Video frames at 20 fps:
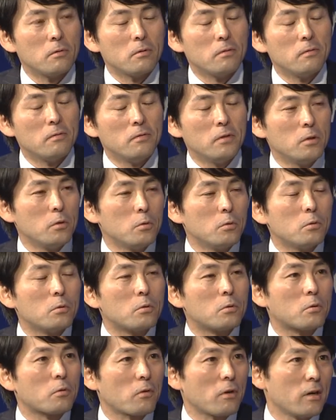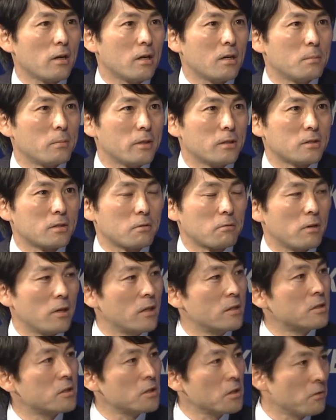view Grab as a
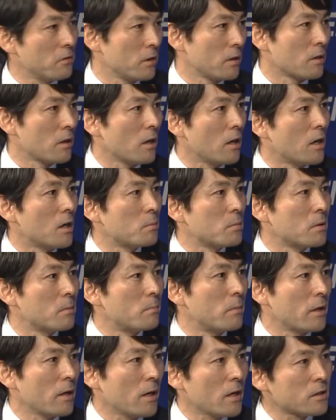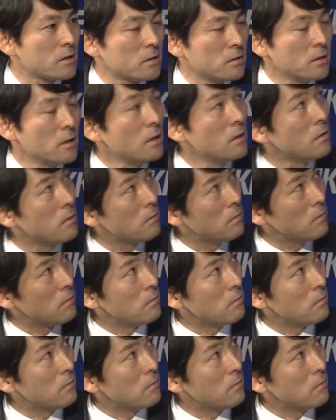ride-sharing app, but actually